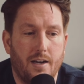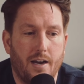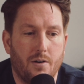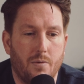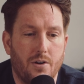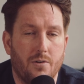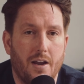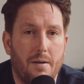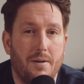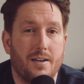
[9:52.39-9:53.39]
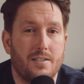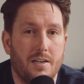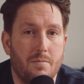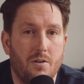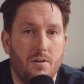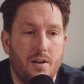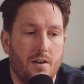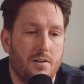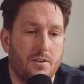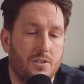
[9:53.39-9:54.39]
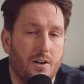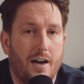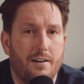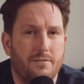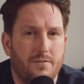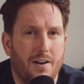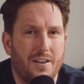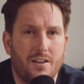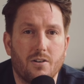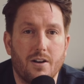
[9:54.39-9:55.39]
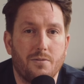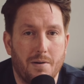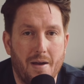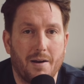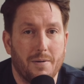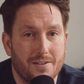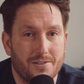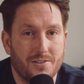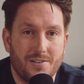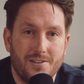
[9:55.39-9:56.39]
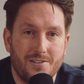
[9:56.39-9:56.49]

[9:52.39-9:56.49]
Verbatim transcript: And when you go into APS-C mode, you still have, I think, 33 megapixels.